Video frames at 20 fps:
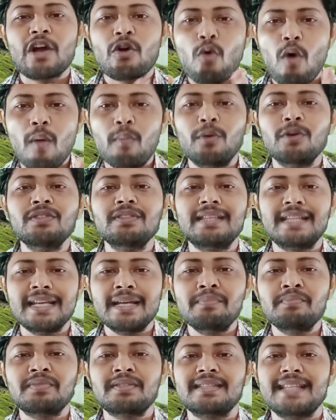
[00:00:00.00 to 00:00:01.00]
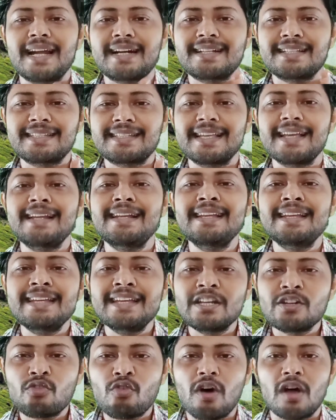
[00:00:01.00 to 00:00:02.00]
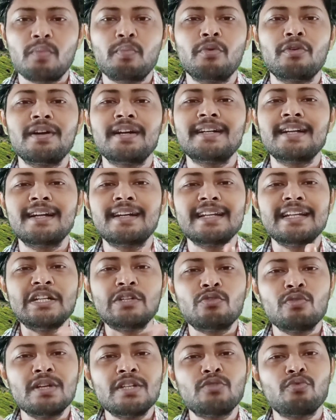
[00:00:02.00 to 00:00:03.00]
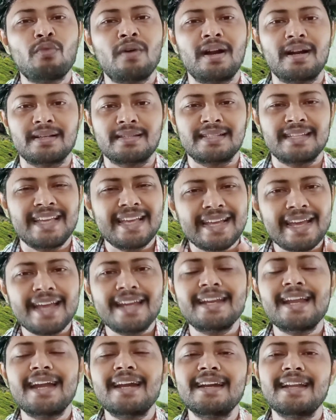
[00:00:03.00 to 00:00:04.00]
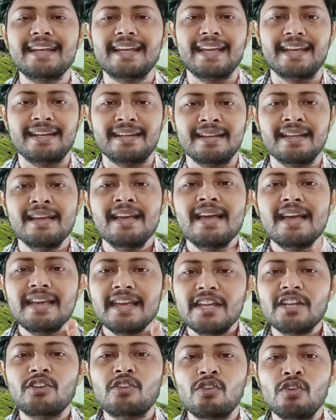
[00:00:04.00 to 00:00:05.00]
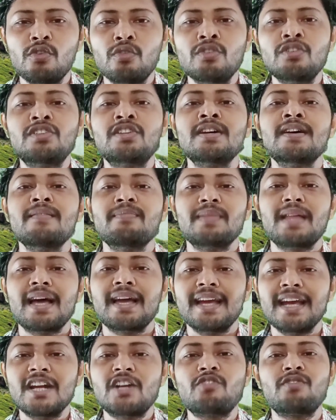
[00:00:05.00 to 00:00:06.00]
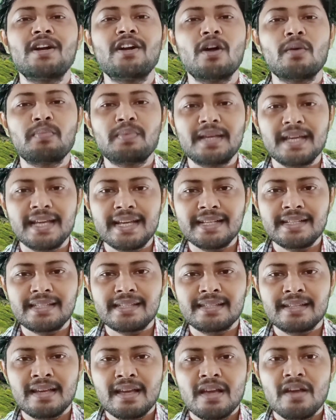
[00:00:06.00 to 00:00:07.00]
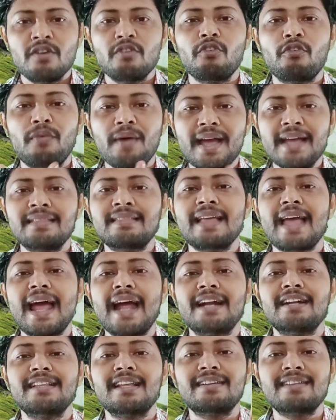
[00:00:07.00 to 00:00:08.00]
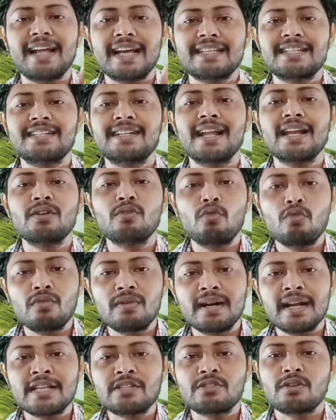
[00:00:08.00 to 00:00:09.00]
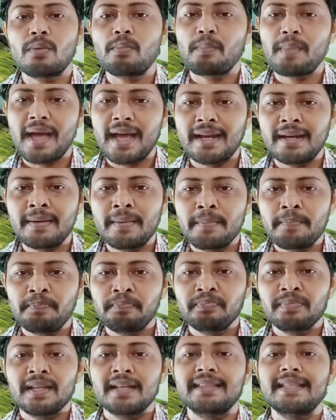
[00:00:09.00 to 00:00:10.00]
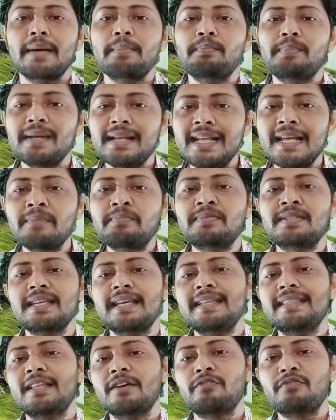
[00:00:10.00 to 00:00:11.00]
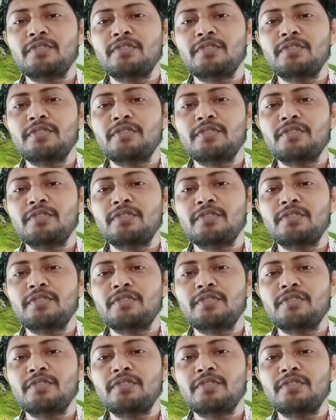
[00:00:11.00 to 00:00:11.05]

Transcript: Common themes that Shelley incorporated into his works again and again include the hatred of kings, faith and the natural goodness of man, the beliefs in the